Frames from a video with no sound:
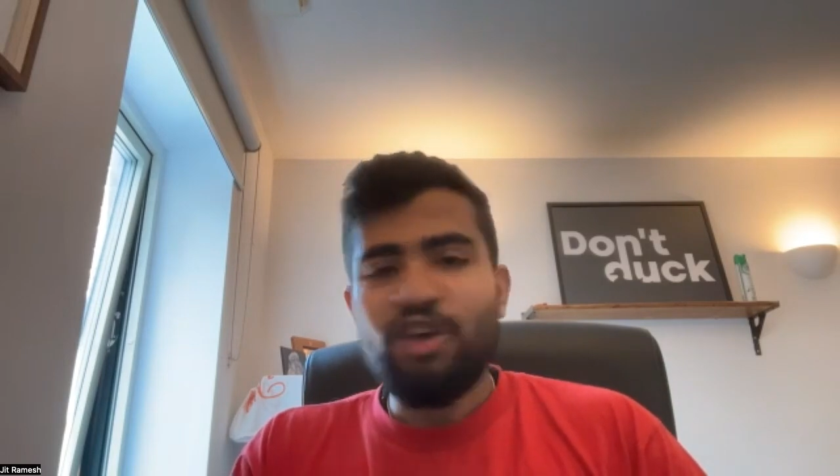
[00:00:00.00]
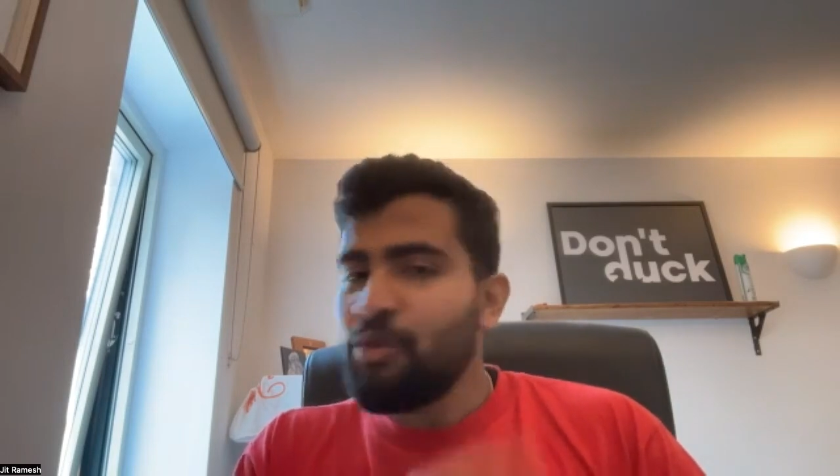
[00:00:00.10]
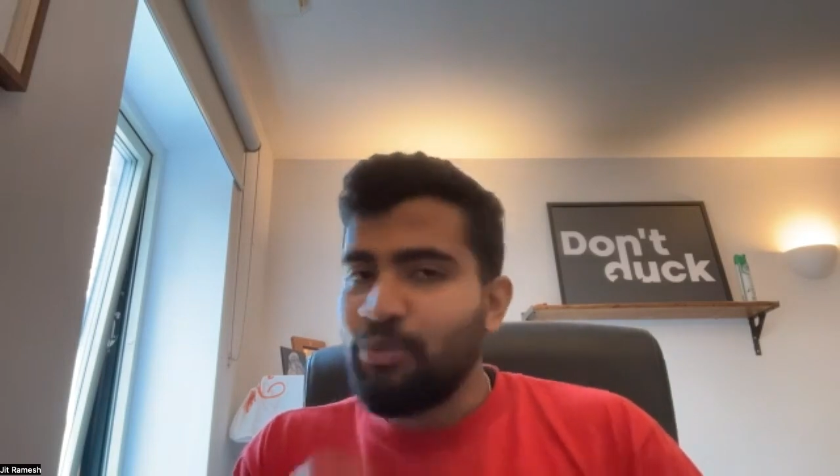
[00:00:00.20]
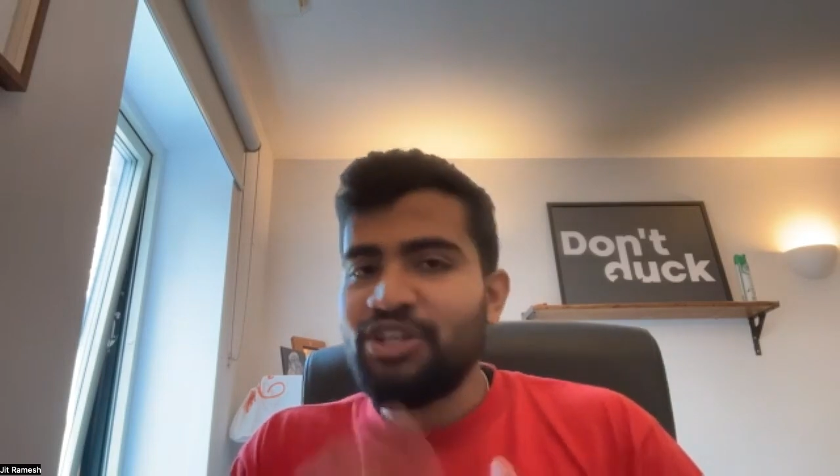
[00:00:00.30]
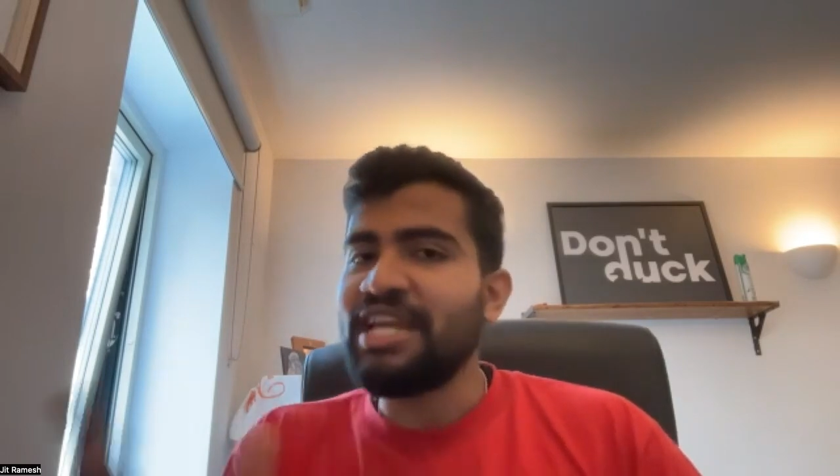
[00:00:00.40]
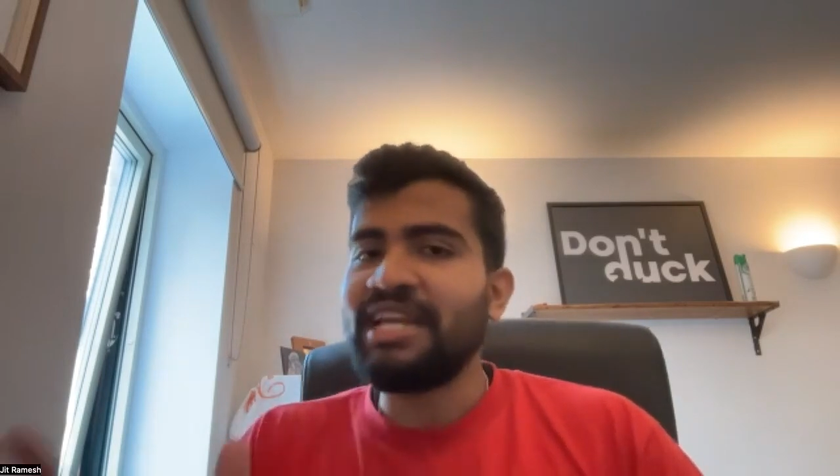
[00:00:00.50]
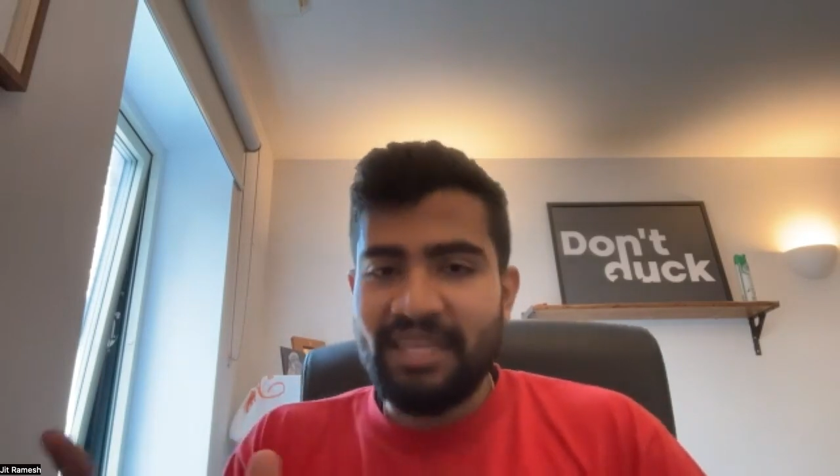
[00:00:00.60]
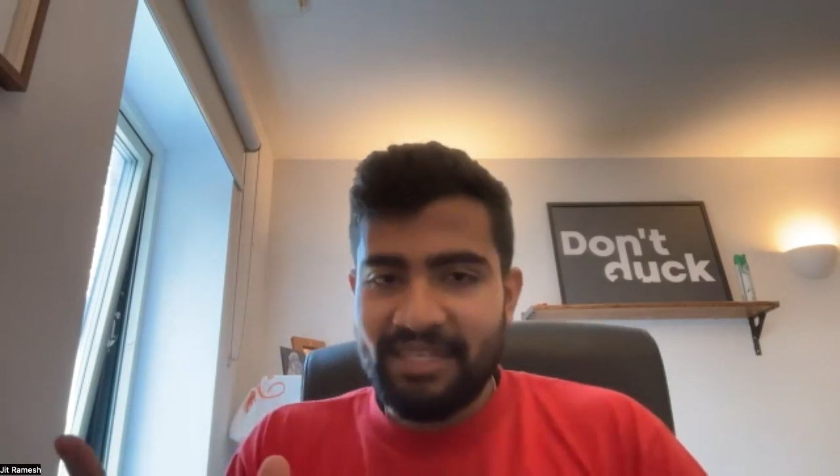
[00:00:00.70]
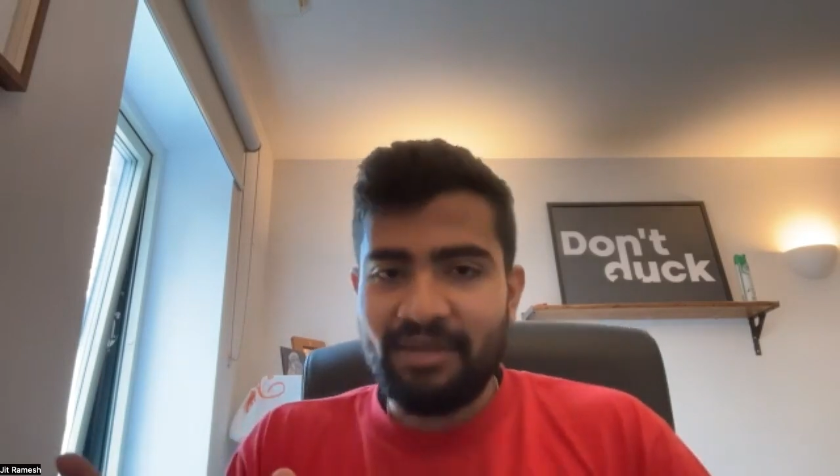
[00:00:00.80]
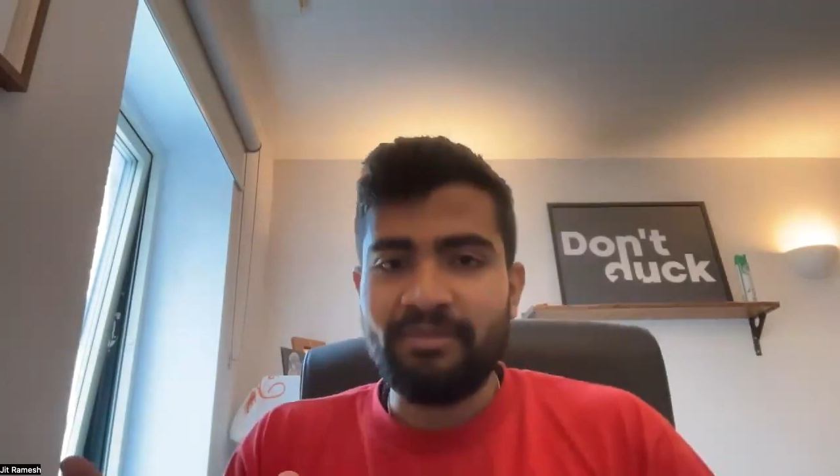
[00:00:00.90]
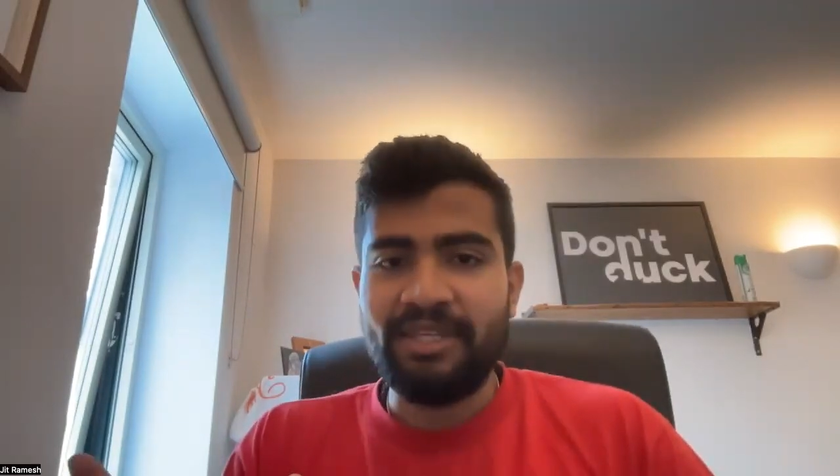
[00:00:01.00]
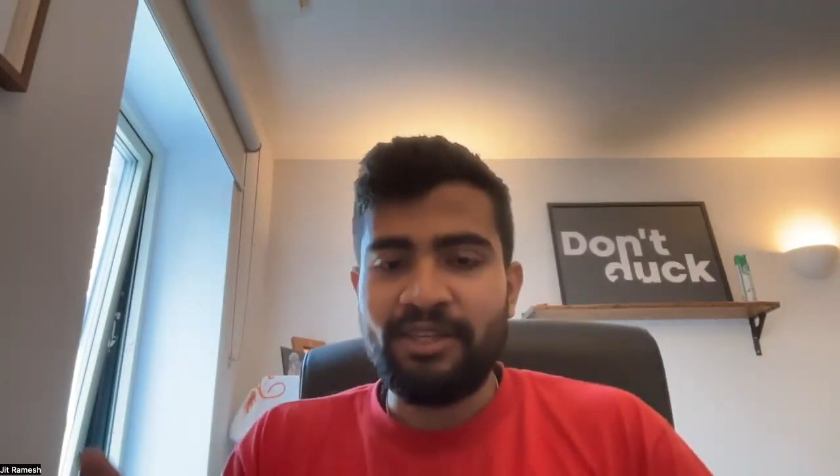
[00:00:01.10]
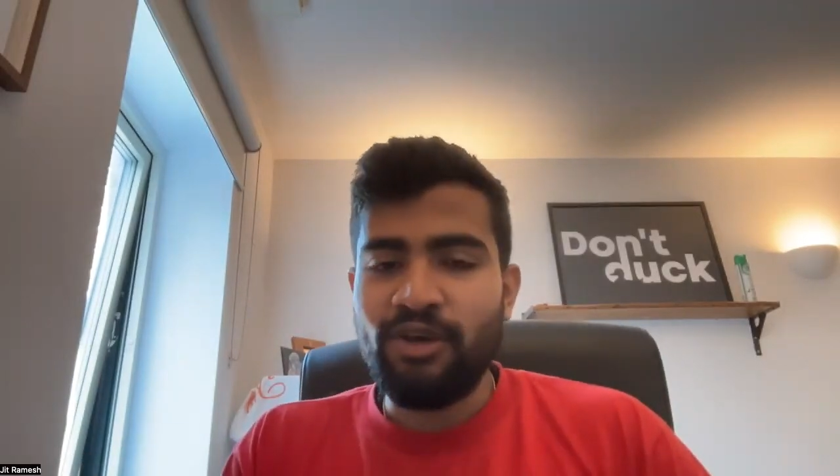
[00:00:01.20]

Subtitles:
you're projecting something,